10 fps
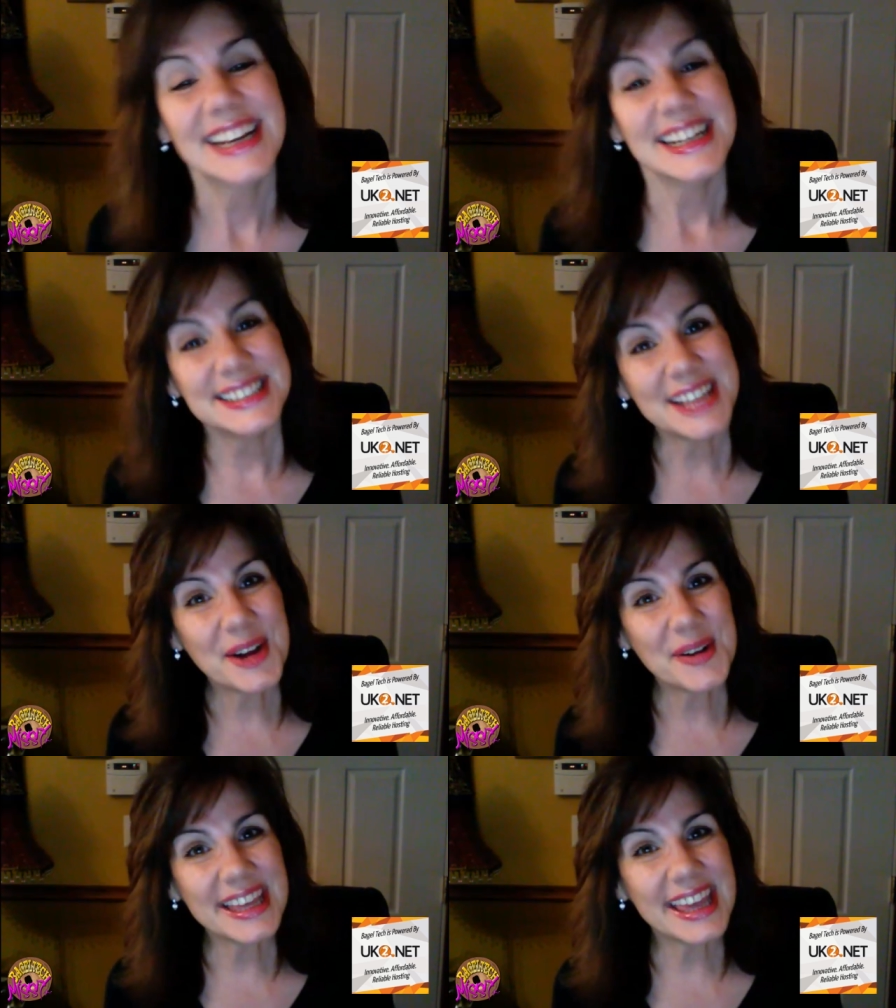So,
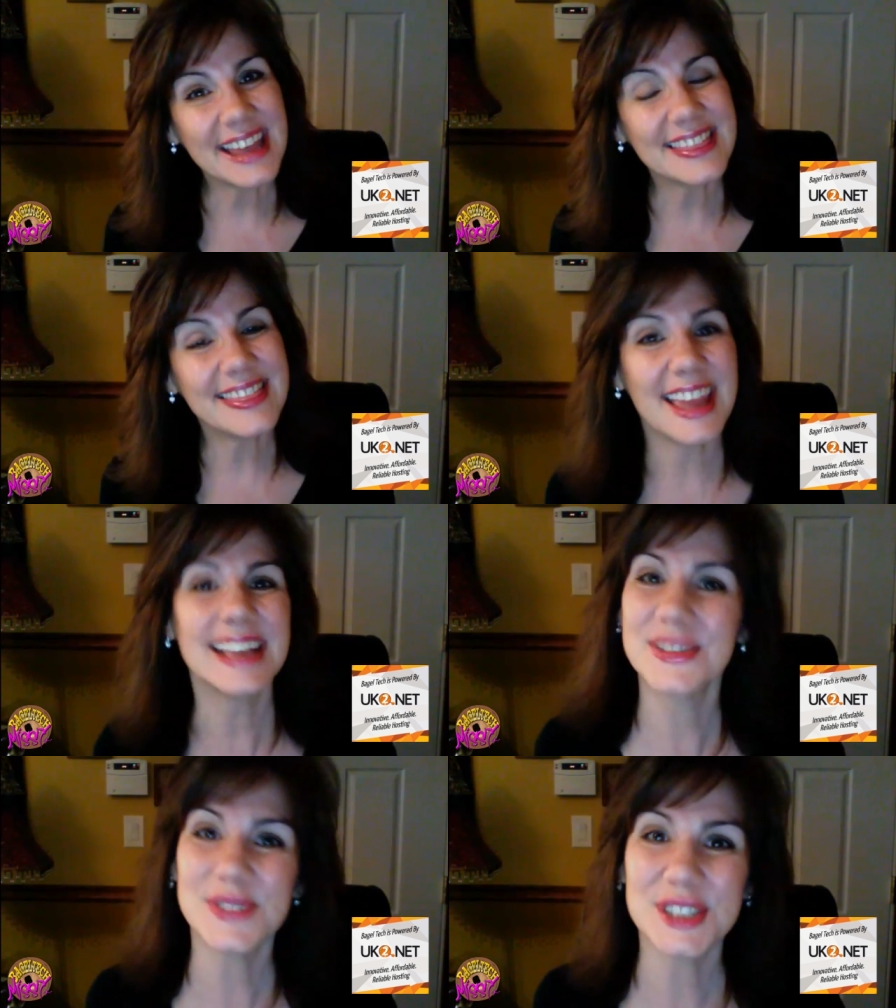again,
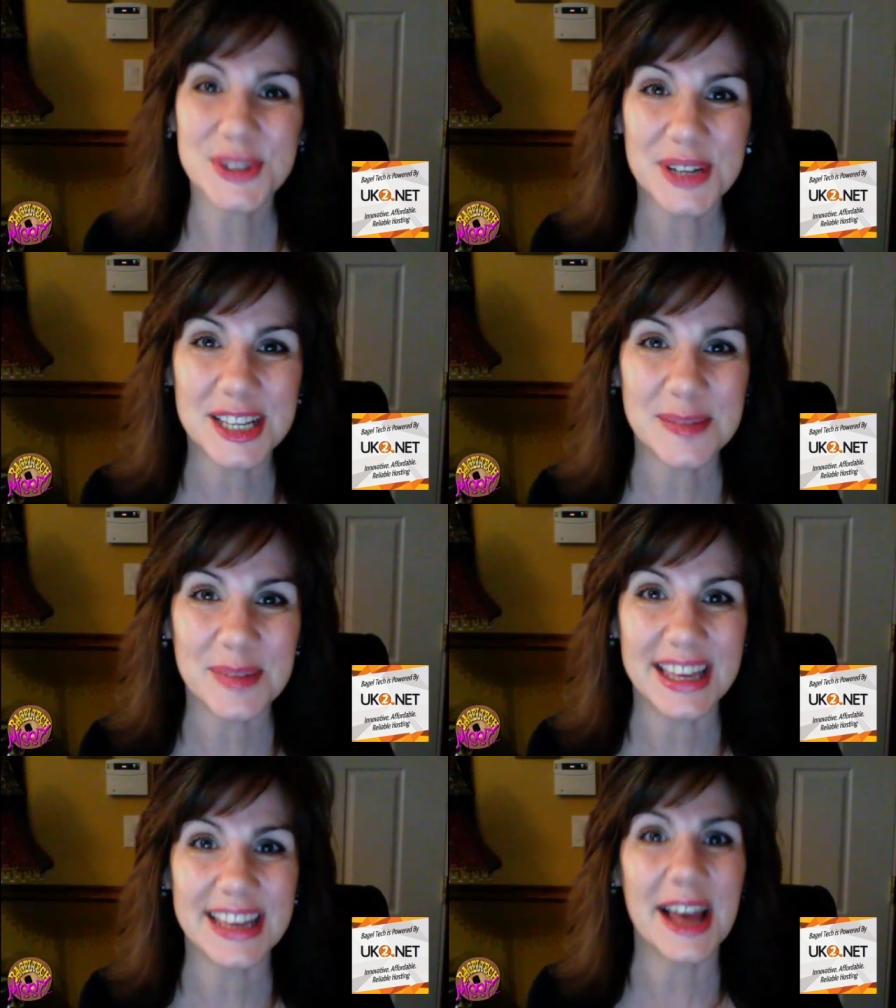thanks for joining me.